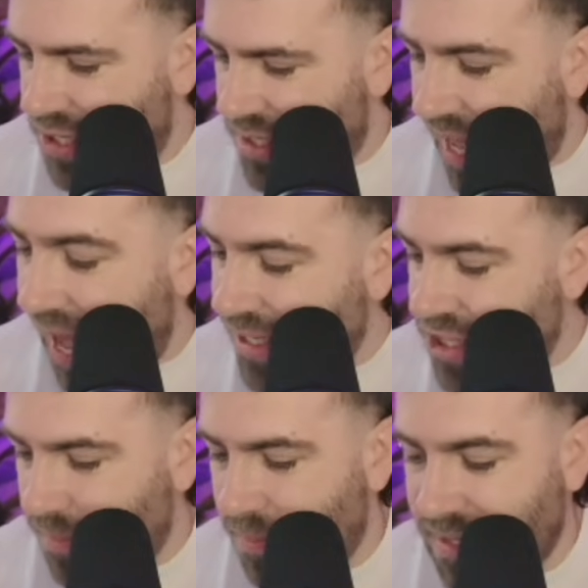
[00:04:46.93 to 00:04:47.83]
8
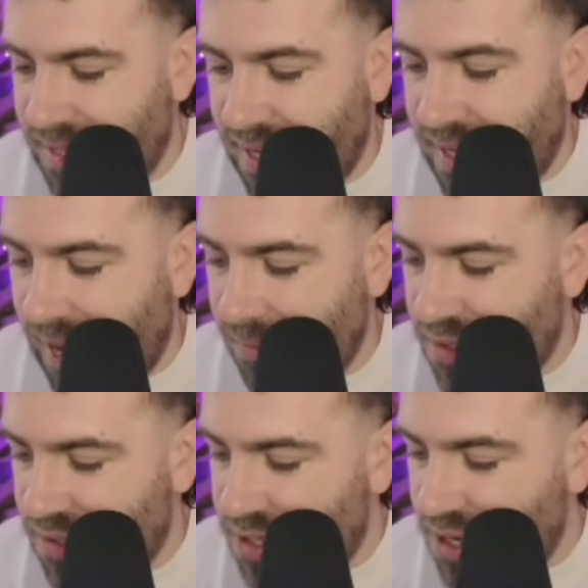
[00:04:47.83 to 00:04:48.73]
Champions League games
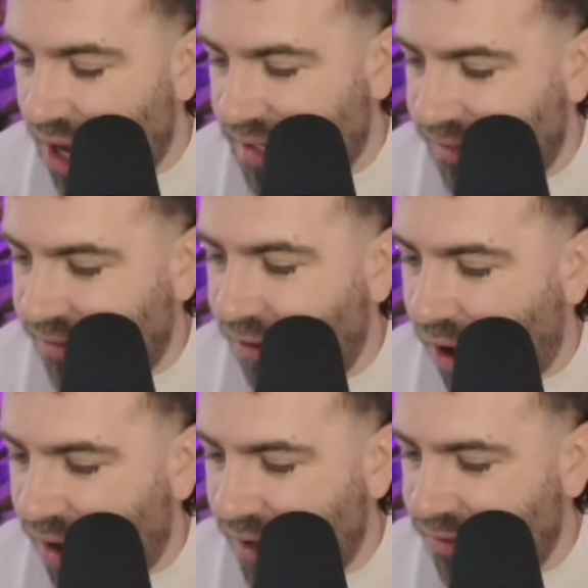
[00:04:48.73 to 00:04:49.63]
and started
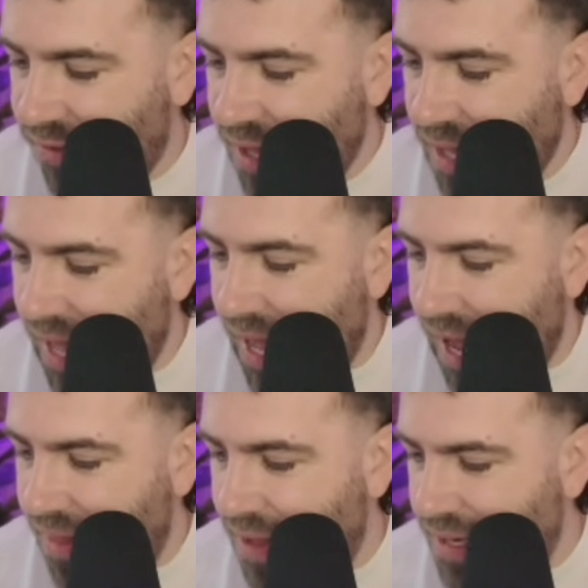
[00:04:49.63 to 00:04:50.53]
5.
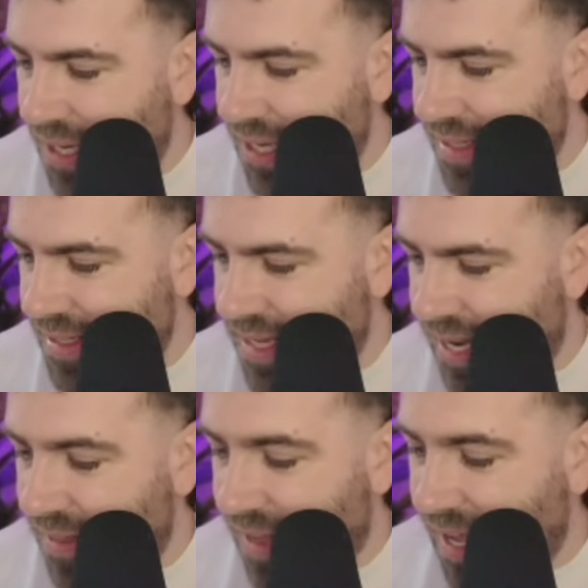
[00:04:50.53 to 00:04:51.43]
And then you can see
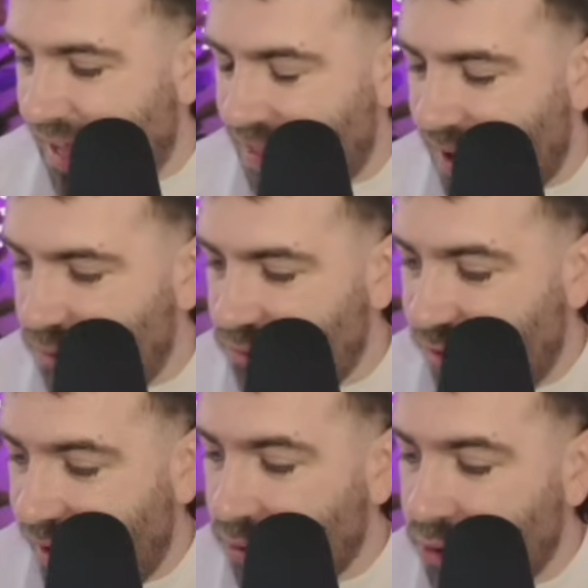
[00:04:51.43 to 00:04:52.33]
that he had that
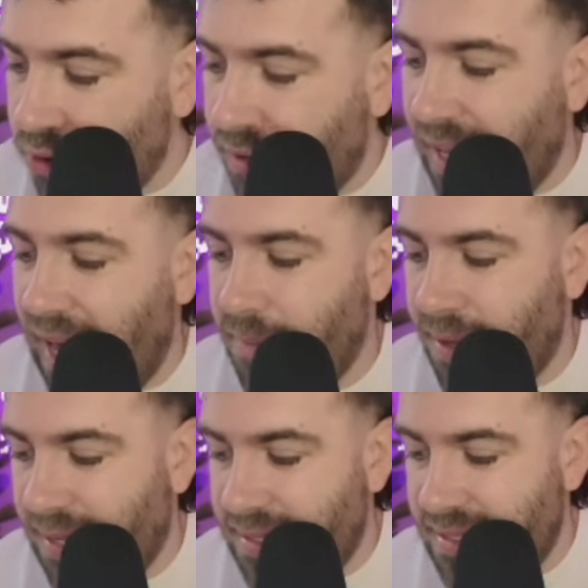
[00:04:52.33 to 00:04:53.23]
real good game
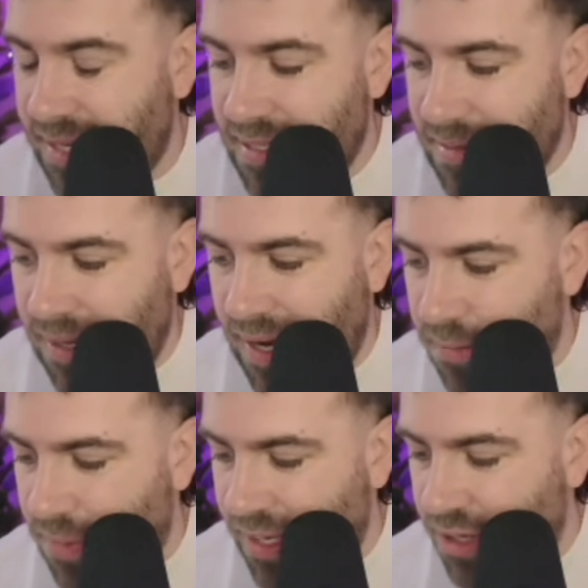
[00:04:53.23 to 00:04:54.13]
against Inter Milan
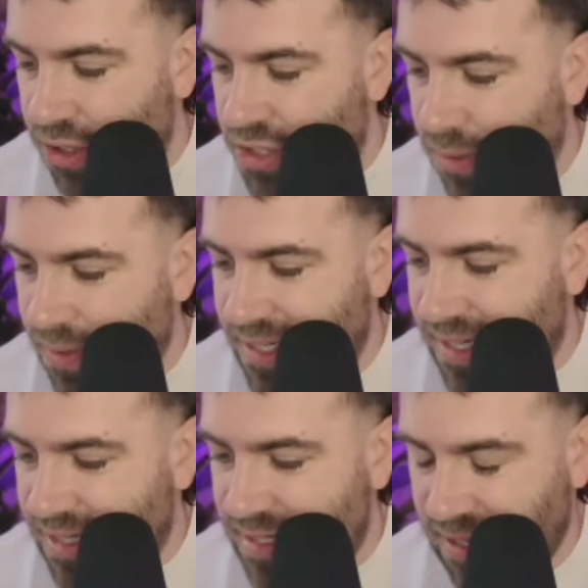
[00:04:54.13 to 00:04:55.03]
when he got 2
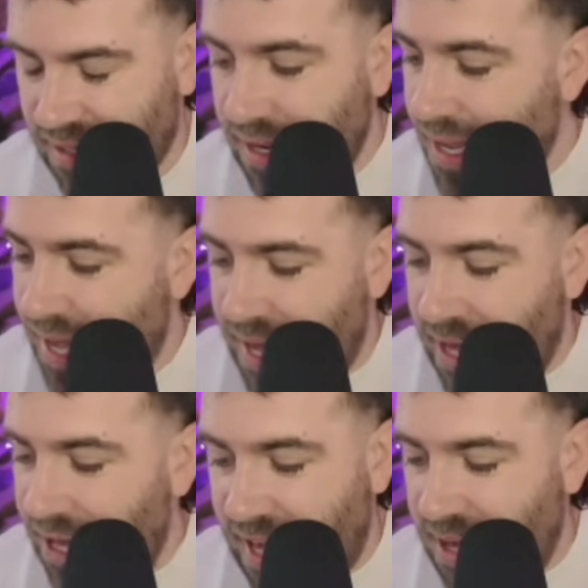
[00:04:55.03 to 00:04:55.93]
assists. And
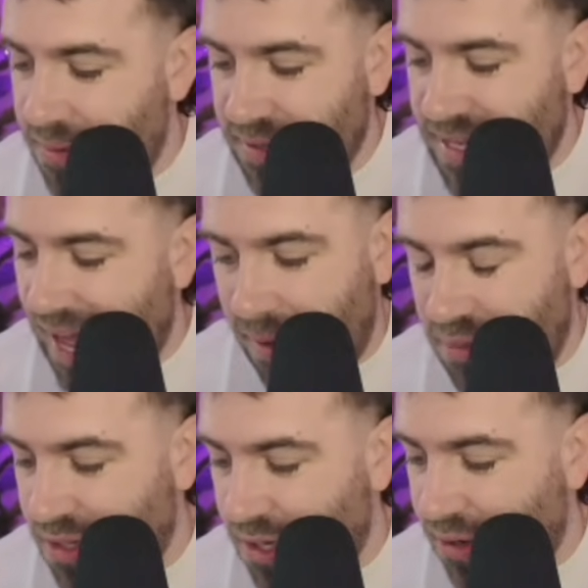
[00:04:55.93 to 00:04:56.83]
he was
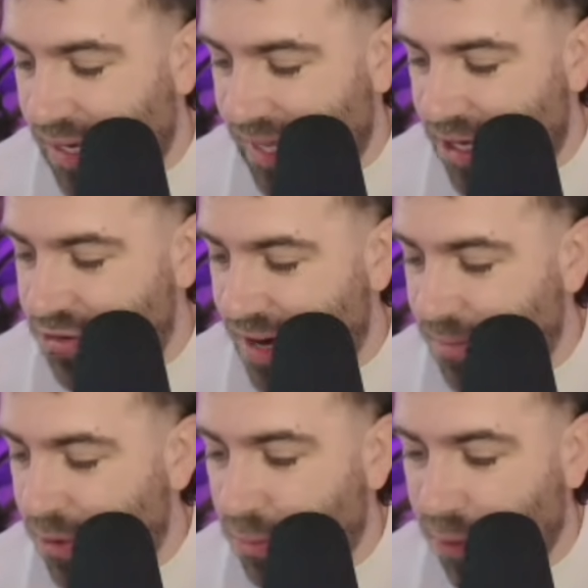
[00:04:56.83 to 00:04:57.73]
absolutely
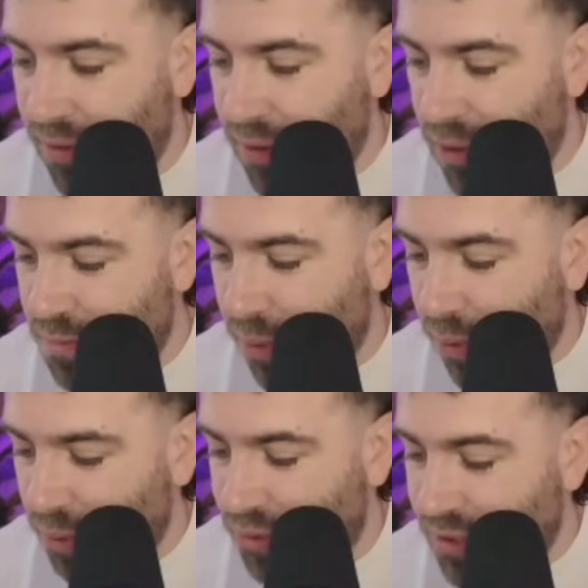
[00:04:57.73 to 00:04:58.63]
incredible, putting those
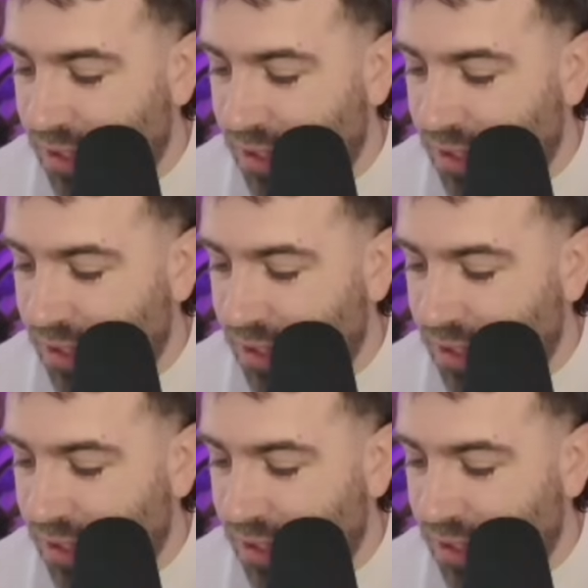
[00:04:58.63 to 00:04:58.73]
balls